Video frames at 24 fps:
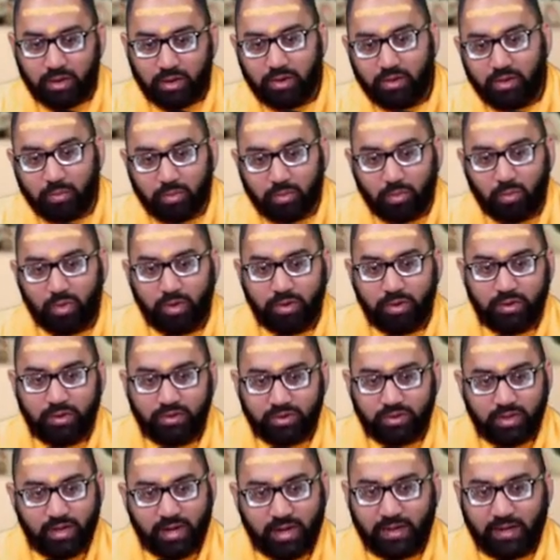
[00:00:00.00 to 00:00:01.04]
Number one
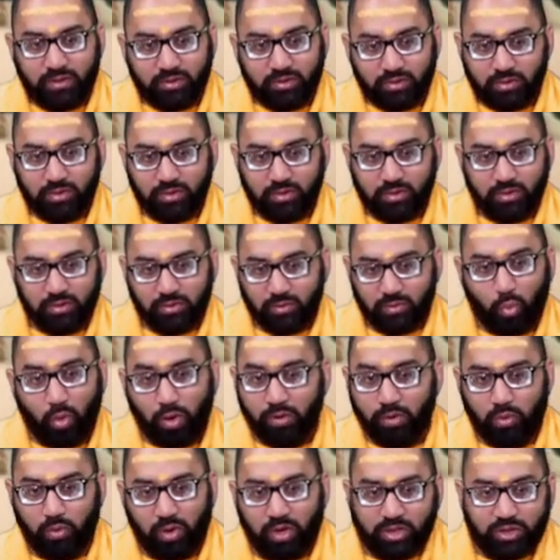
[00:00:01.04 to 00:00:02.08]
is to answer this
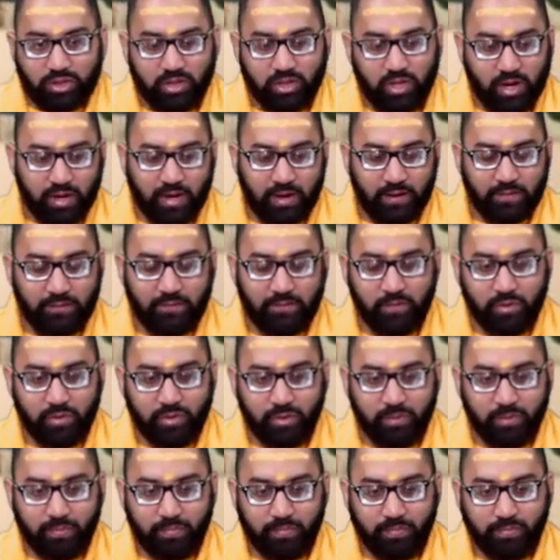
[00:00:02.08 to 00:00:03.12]
one question that I have for
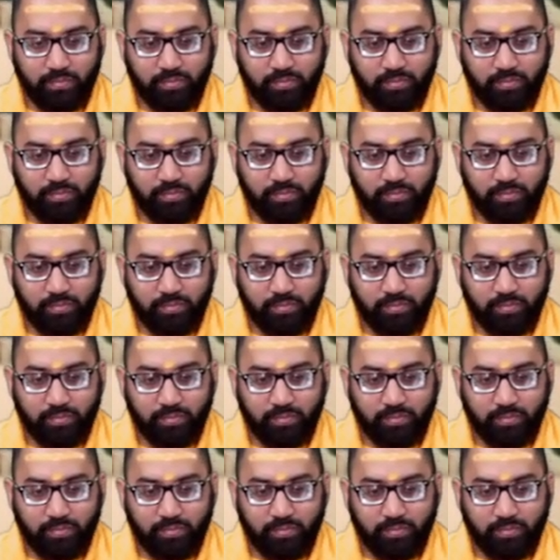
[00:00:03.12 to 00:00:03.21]
you.